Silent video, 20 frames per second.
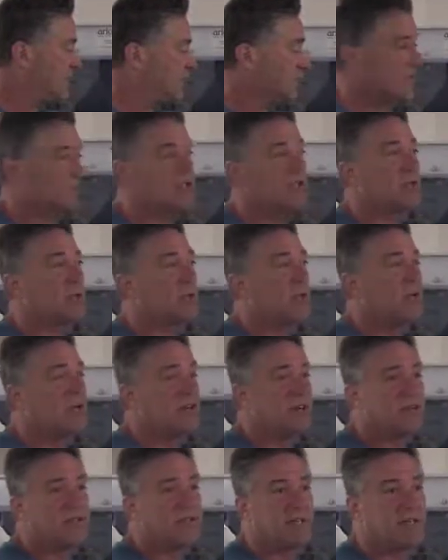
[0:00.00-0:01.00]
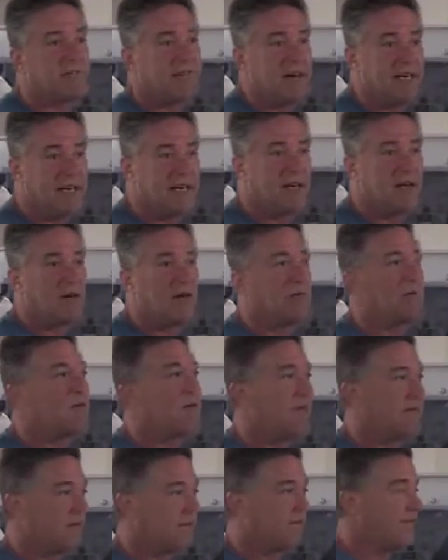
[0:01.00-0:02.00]
is, this is what you're going to see right now
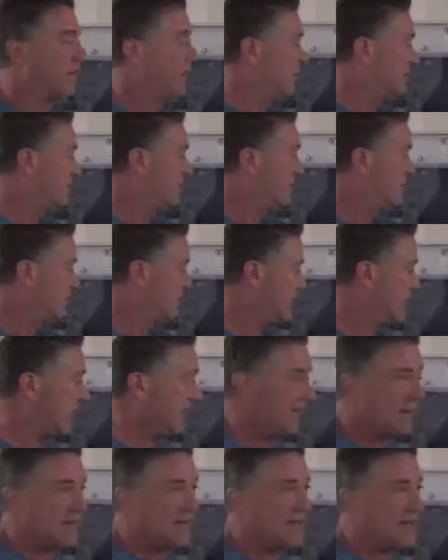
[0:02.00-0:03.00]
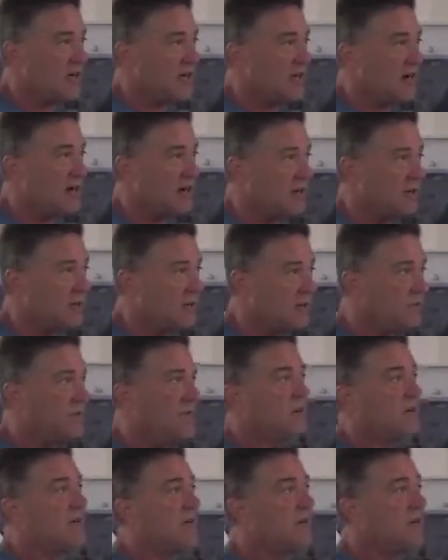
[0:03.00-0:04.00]
for everything in auto
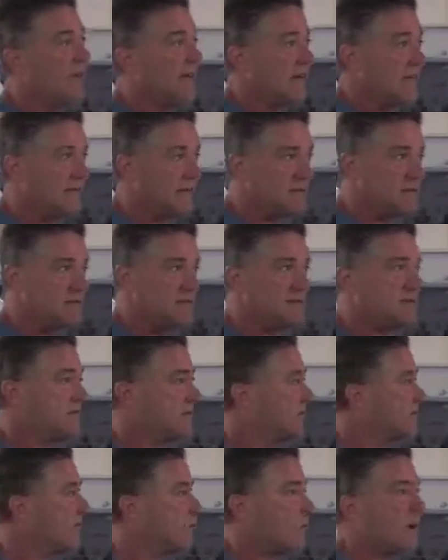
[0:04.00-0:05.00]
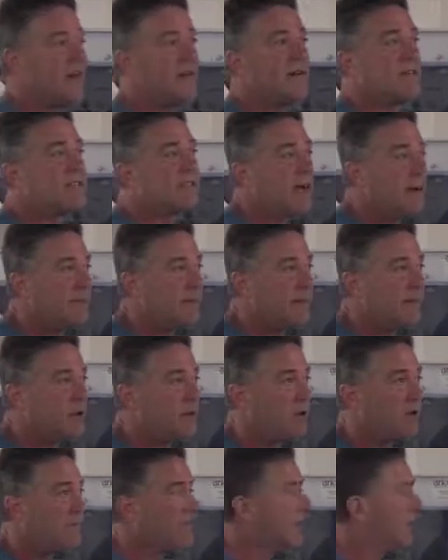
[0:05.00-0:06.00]
and whatever time they
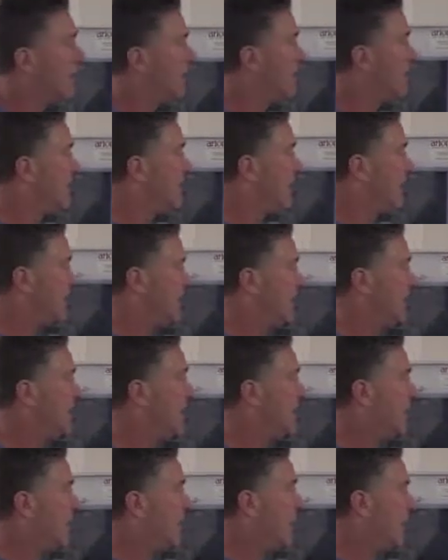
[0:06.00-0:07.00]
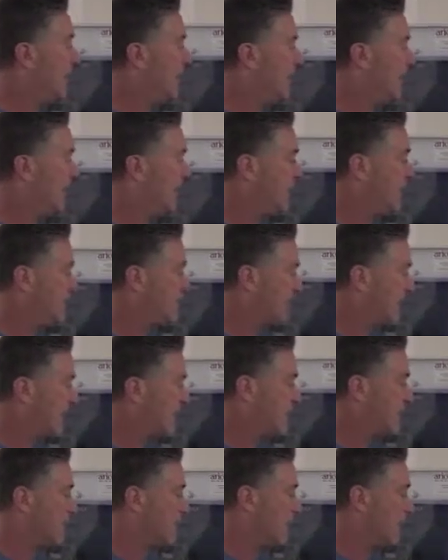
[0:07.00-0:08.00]
pull a reading. If they come over here to
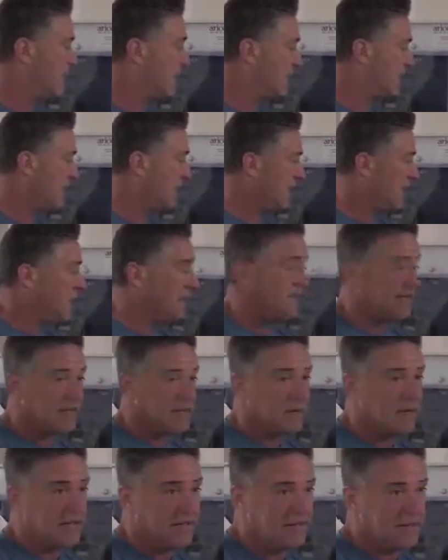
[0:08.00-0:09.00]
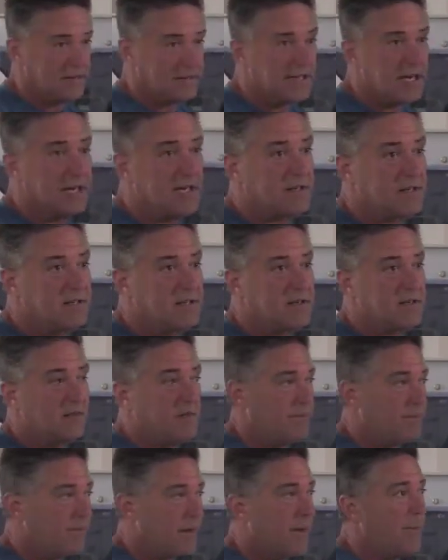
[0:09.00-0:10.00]
take a reading, they'll either take
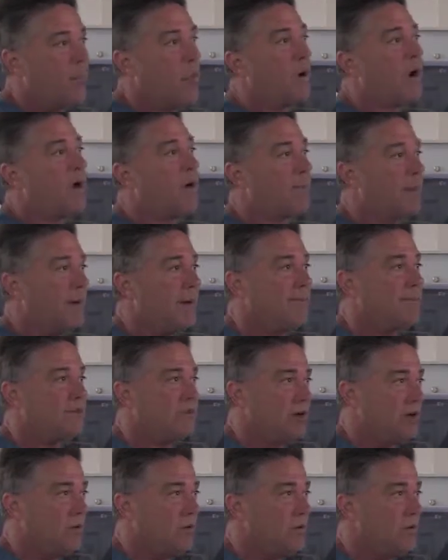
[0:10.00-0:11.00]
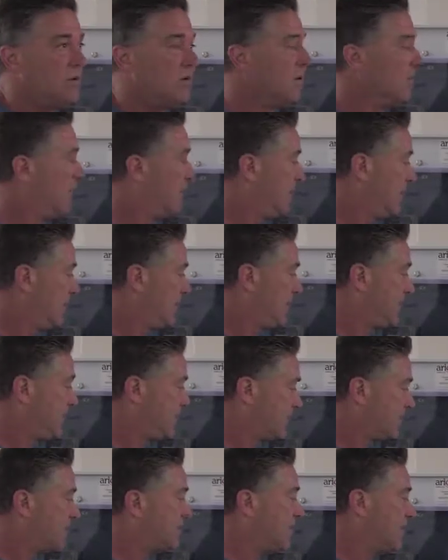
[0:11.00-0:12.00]
pump one or pump two,
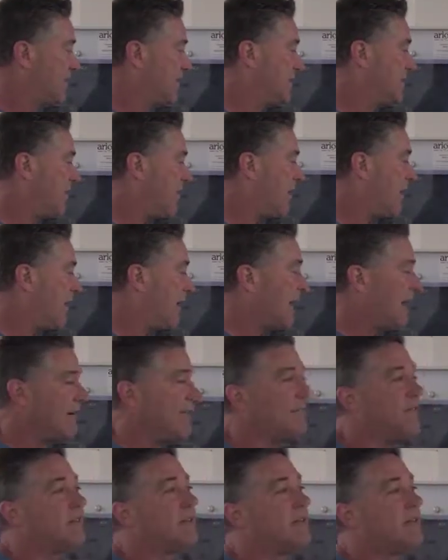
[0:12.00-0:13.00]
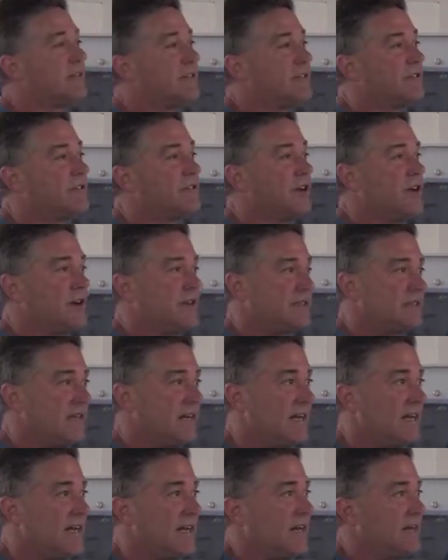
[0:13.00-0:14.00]
turn it to off, then turn it to
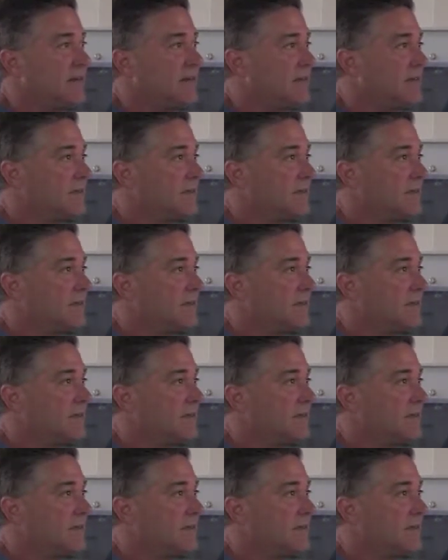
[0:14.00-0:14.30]
hand.